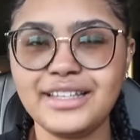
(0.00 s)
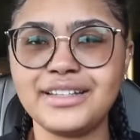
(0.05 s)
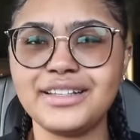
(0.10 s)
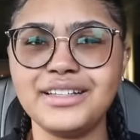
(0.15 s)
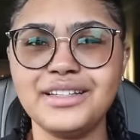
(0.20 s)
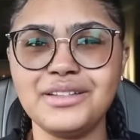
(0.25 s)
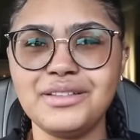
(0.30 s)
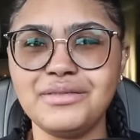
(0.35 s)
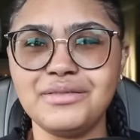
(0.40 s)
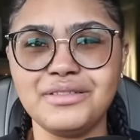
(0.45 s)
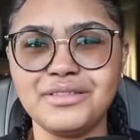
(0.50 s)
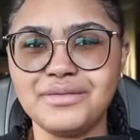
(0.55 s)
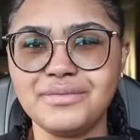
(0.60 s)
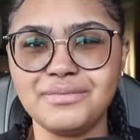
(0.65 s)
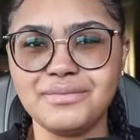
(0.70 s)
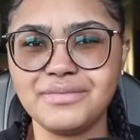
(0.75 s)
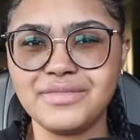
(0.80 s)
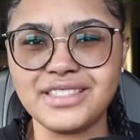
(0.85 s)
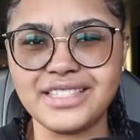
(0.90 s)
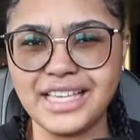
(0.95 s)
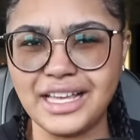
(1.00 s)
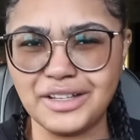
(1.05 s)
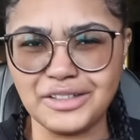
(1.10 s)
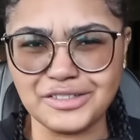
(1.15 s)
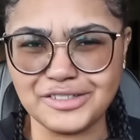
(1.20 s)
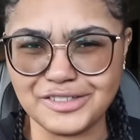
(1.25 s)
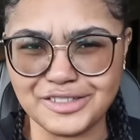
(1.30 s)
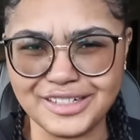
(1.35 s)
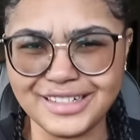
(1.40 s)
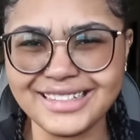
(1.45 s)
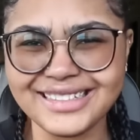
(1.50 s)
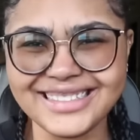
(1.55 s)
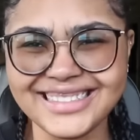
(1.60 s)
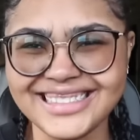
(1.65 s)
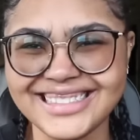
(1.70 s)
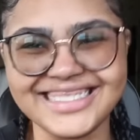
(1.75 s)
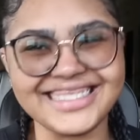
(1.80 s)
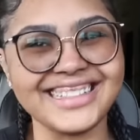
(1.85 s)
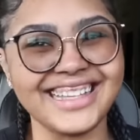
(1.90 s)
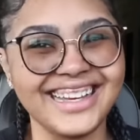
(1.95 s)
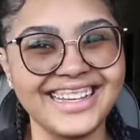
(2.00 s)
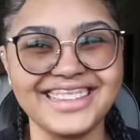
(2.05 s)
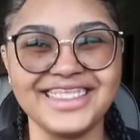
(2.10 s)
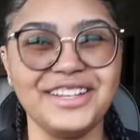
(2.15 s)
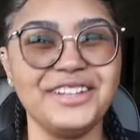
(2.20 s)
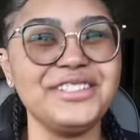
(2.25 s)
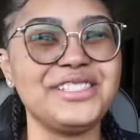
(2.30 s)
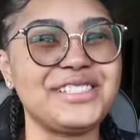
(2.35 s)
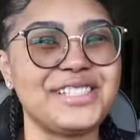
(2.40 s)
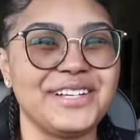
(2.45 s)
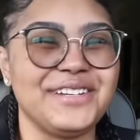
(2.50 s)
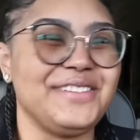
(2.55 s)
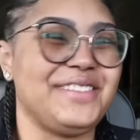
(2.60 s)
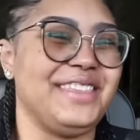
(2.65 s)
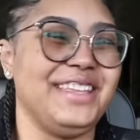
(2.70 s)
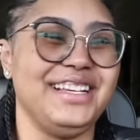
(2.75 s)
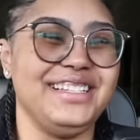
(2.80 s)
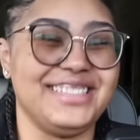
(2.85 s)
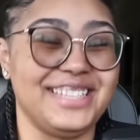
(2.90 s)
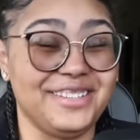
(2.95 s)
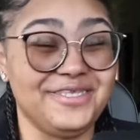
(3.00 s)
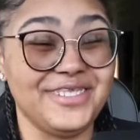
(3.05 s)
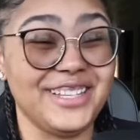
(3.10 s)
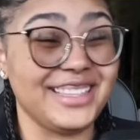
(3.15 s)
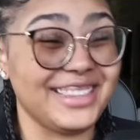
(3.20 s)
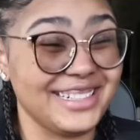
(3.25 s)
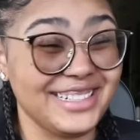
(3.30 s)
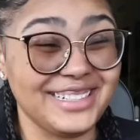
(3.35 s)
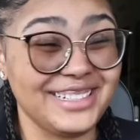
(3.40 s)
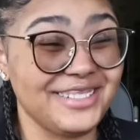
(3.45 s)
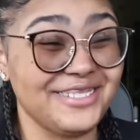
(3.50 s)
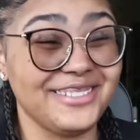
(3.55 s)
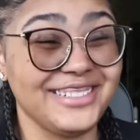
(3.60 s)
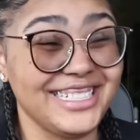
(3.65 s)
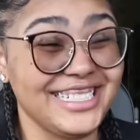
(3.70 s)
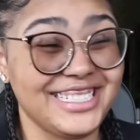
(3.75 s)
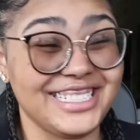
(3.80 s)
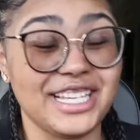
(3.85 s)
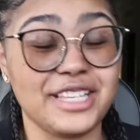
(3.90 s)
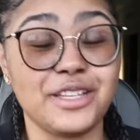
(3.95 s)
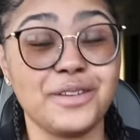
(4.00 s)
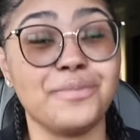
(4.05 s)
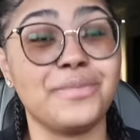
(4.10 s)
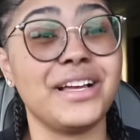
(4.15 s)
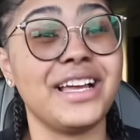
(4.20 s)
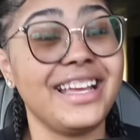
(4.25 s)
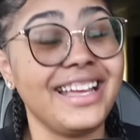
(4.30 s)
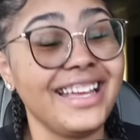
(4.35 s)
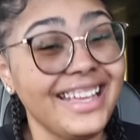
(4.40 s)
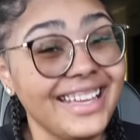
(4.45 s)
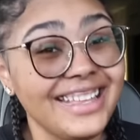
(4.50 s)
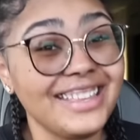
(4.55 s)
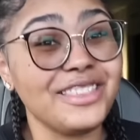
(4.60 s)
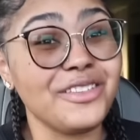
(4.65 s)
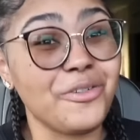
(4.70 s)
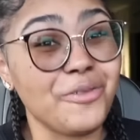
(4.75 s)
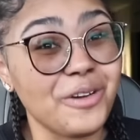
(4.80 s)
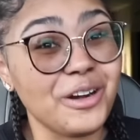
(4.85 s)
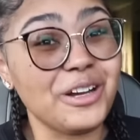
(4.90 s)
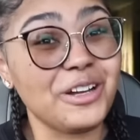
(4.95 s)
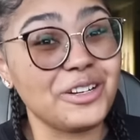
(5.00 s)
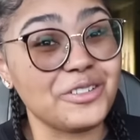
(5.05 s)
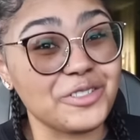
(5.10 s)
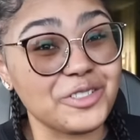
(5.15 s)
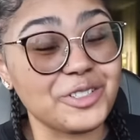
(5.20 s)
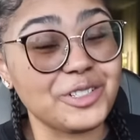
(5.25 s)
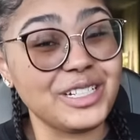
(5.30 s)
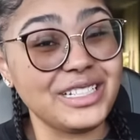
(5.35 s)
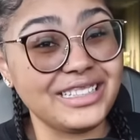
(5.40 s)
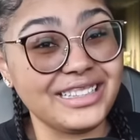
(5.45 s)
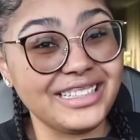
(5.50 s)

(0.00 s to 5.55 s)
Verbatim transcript: couldn't sell drugs. Like, those two things have nothing to do with each other, but in the world of street